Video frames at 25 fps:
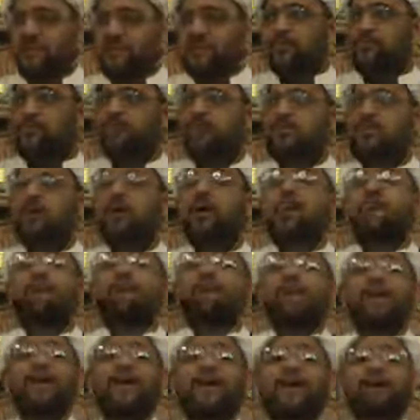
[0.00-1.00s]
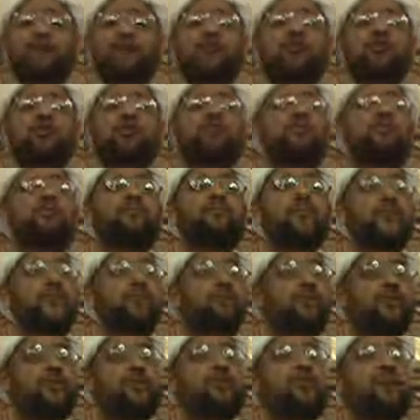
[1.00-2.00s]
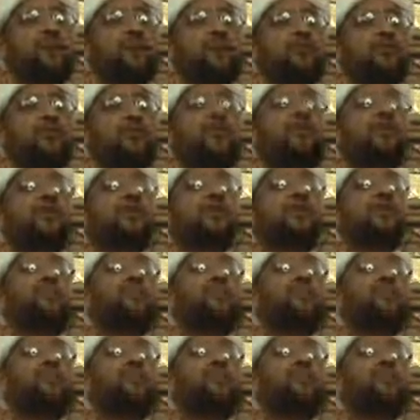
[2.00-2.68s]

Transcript: People make laws. When people make laws,